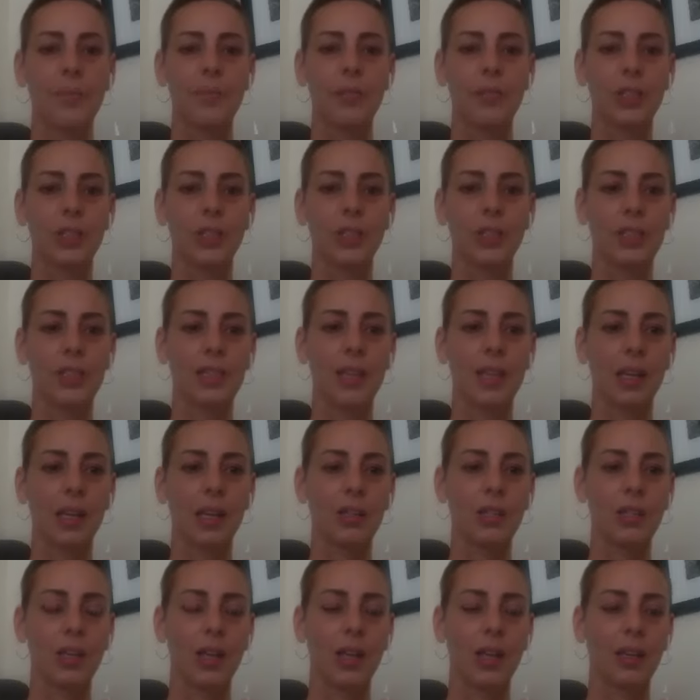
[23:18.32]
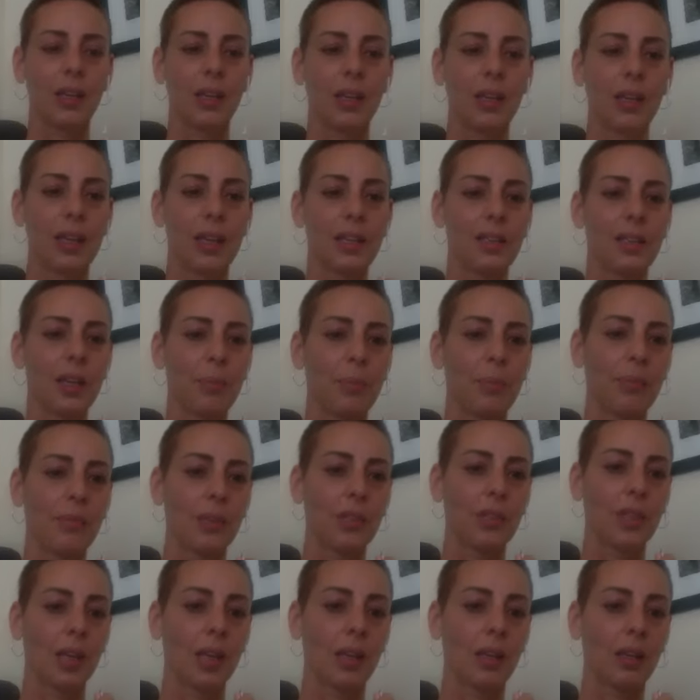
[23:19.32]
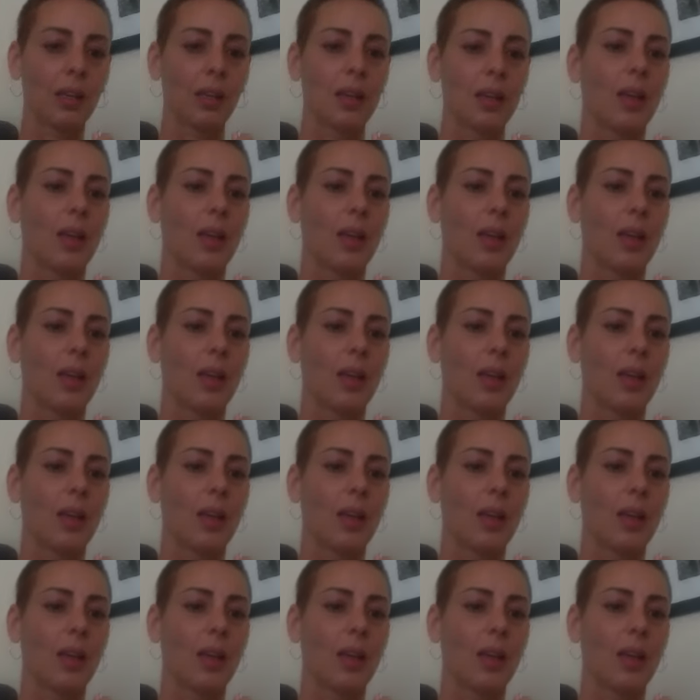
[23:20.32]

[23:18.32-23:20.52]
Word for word: for just a second, Shelly? Can I stop you for just a second?